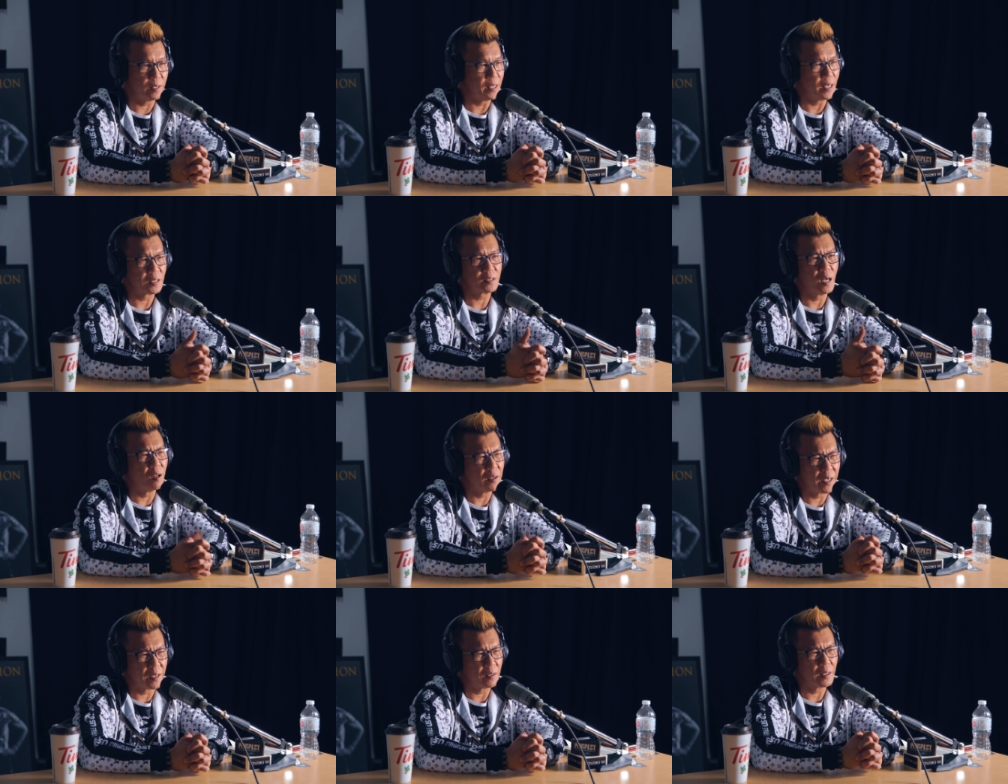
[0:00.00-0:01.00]

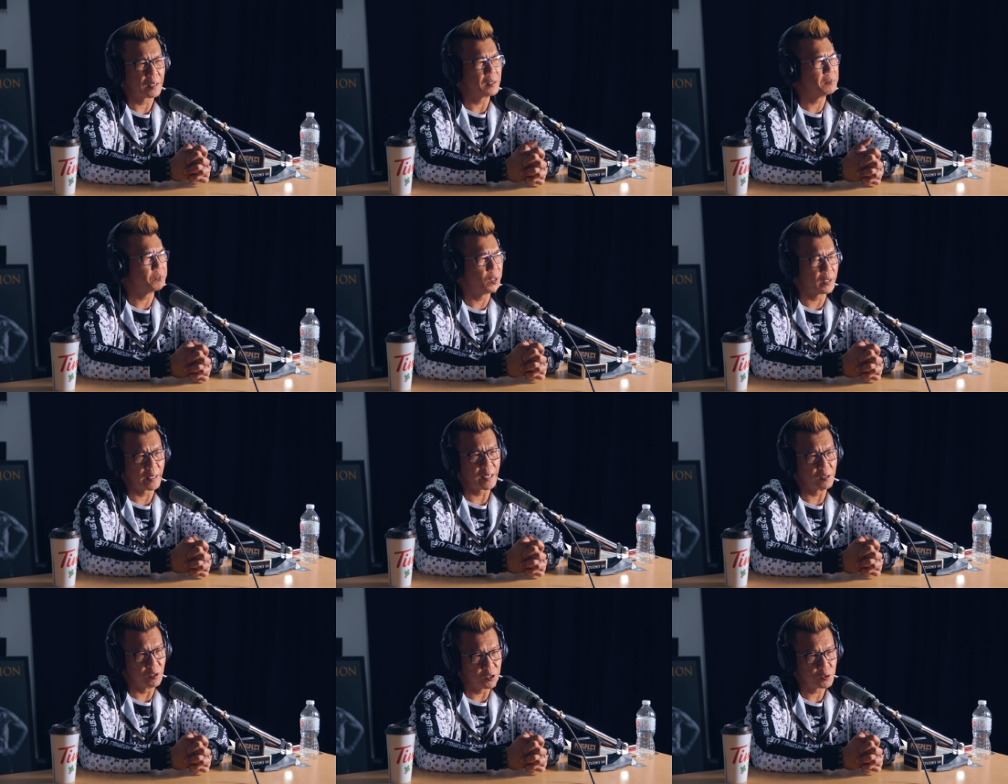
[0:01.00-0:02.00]
ESL, like learning
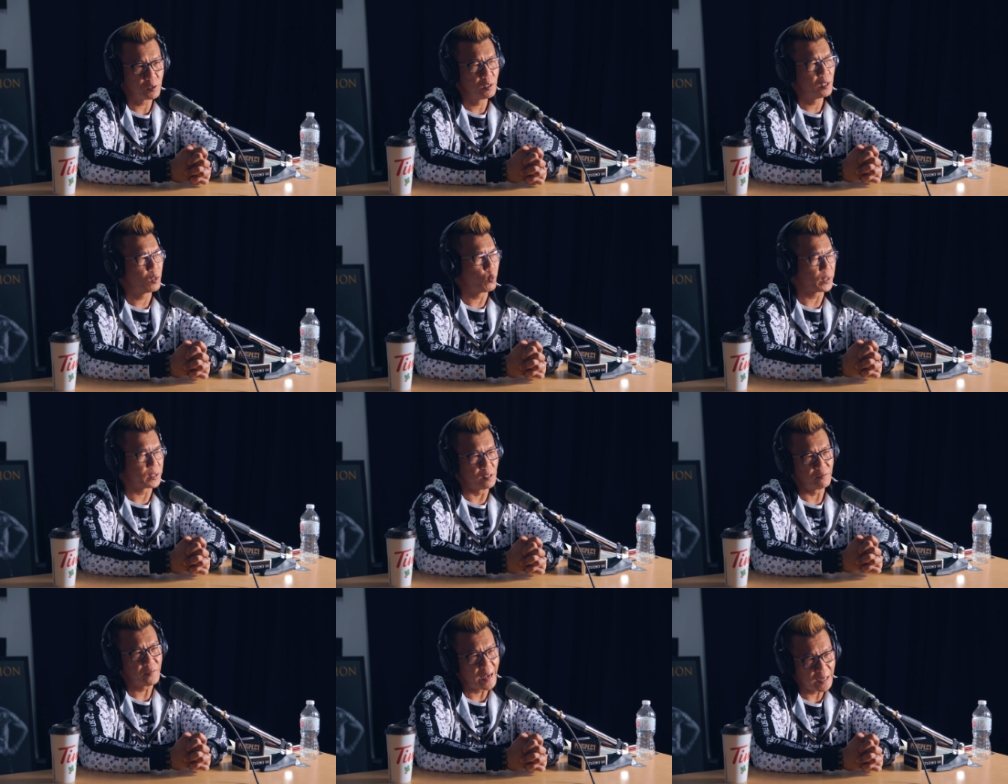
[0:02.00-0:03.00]
English. Worked in
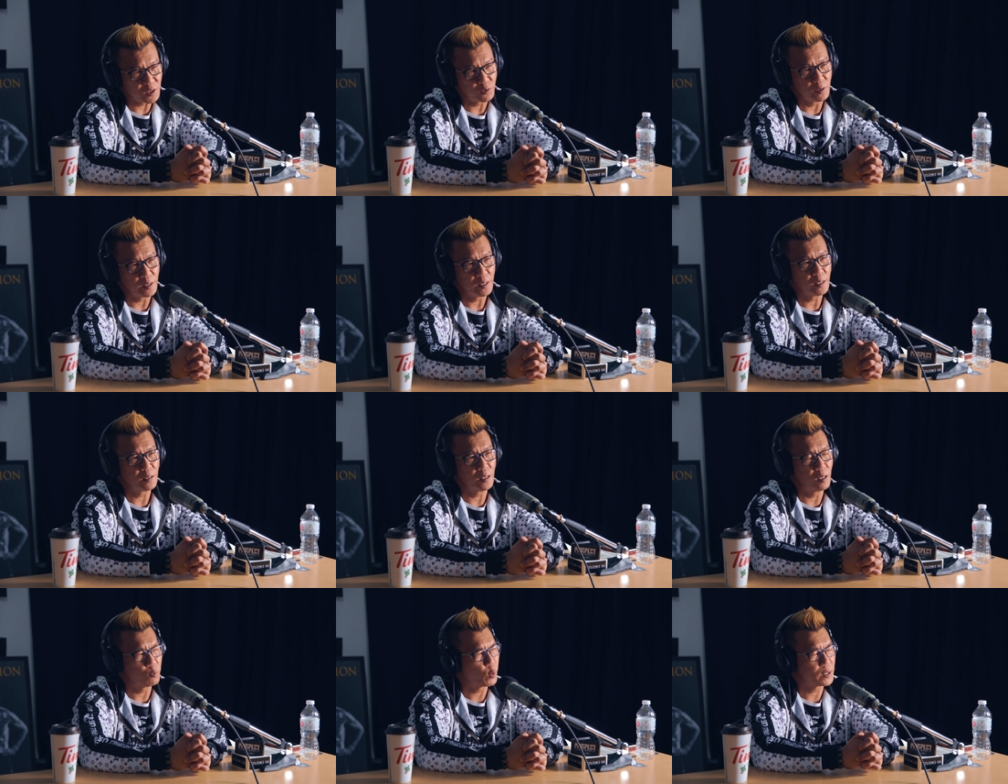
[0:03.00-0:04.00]
a factory, you
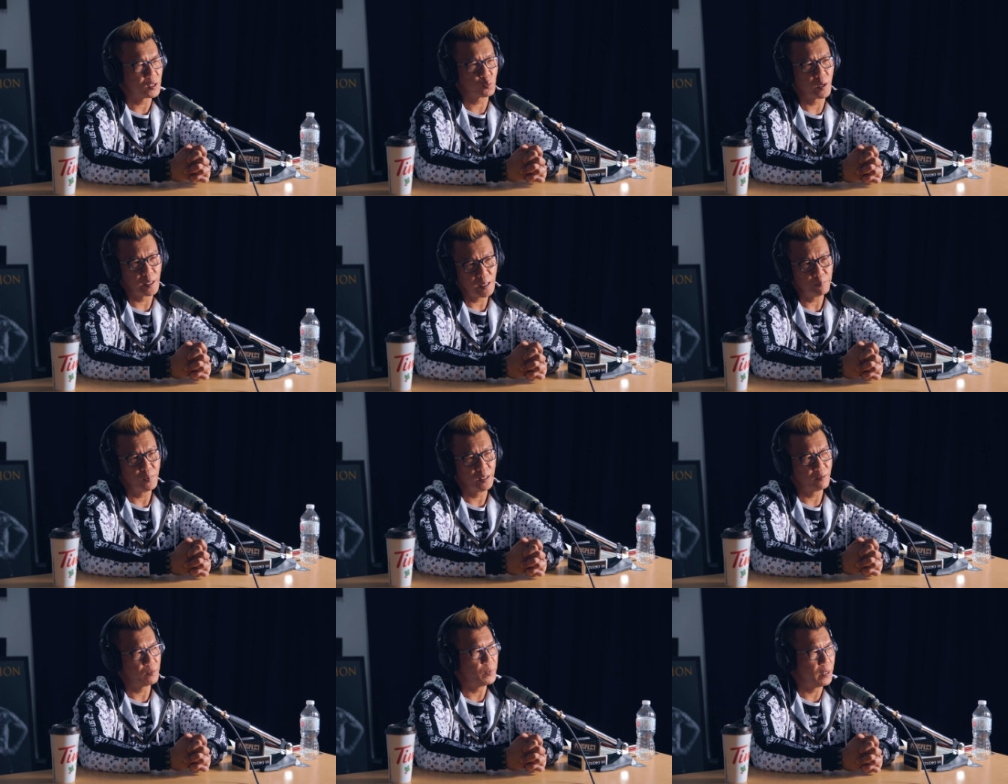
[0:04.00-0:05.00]
know, worked his way up, and
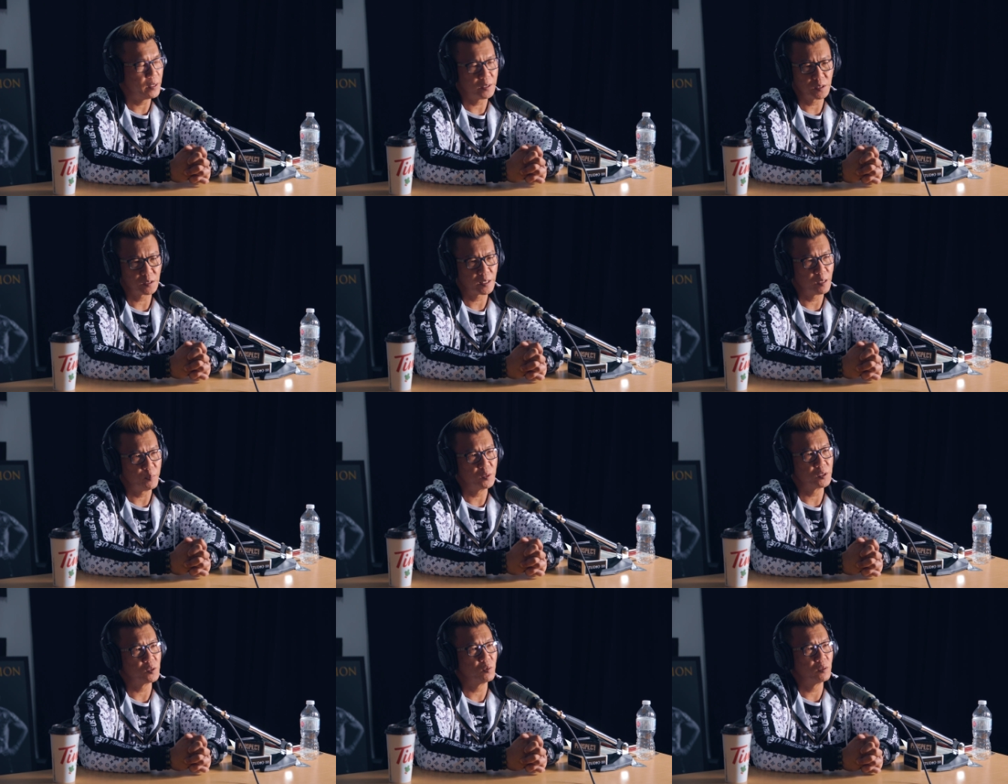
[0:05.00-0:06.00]
then from there he just kind of
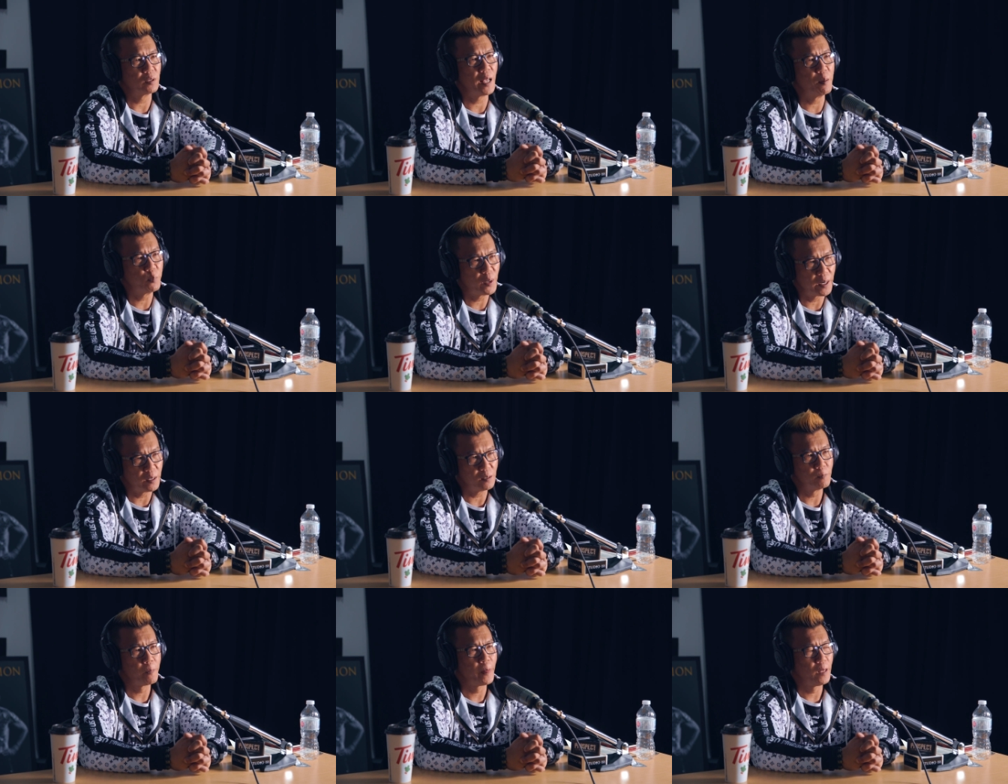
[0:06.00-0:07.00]
built his own little empire,